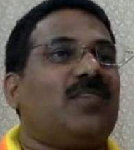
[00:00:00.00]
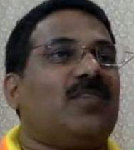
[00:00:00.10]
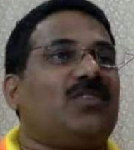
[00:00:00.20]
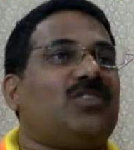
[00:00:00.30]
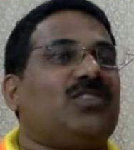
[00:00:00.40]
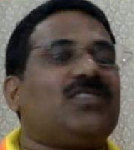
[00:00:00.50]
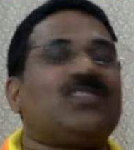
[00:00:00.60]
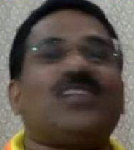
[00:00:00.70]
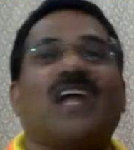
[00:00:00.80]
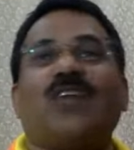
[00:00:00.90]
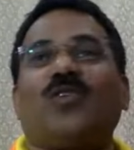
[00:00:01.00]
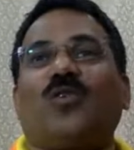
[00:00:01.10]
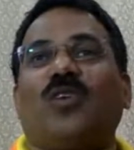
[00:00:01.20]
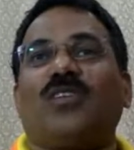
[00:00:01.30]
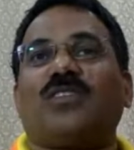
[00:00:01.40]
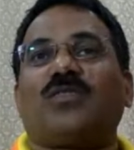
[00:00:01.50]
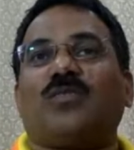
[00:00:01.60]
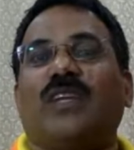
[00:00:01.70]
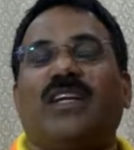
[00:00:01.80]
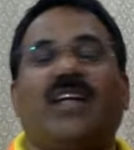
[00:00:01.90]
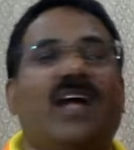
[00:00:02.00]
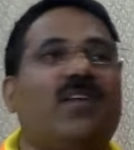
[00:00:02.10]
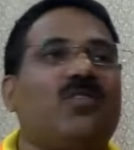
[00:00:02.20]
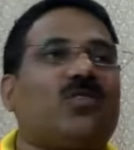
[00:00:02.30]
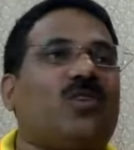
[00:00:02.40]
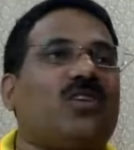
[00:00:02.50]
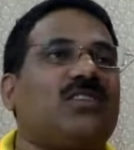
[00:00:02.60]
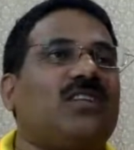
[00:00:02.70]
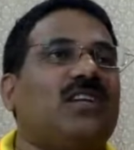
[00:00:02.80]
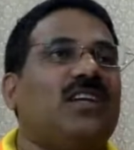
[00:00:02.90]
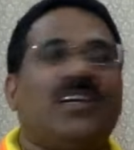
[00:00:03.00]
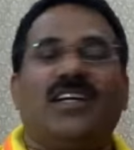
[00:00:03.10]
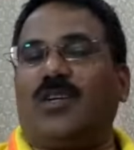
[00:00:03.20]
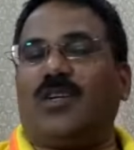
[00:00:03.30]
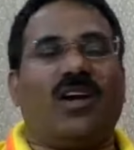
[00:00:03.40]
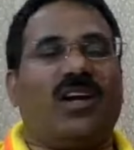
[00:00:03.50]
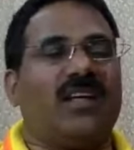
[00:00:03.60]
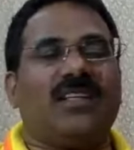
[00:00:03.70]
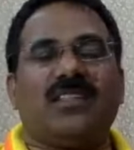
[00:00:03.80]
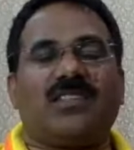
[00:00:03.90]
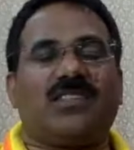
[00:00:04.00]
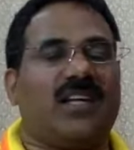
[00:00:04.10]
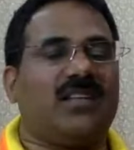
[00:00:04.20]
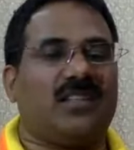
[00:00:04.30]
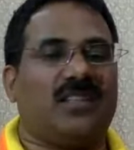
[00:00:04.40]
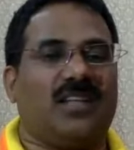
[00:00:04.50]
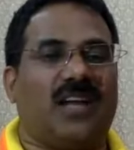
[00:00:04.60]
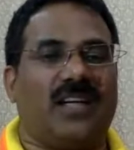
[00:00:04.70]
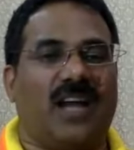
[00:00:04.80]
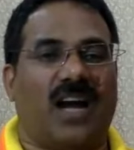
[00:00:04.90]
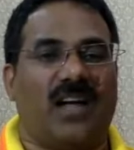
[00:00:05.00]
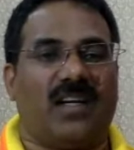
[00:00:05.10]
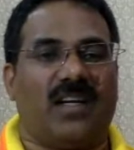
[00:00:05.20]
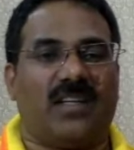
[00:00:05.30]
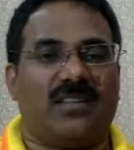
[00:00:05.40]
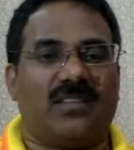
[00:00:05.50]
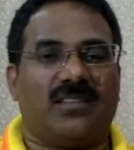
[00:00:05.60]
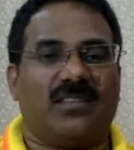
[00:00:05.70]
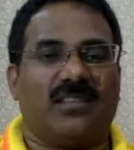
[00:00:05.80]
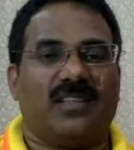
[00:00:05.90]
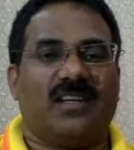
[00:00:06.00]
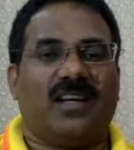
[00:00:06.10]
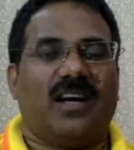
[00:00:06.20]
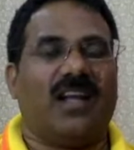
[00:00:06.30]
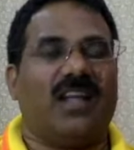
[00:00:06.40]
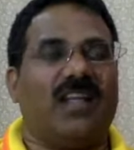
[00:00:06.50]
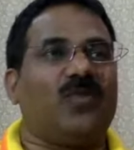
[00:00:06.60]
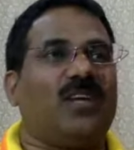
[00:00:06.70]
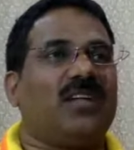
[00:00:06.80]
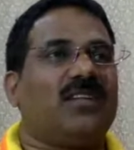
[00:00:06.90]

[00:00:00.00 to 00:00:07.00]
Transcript: But Jesus died on the cross. When he died on the cross, he did not die his death, he died our death. Hallelujah.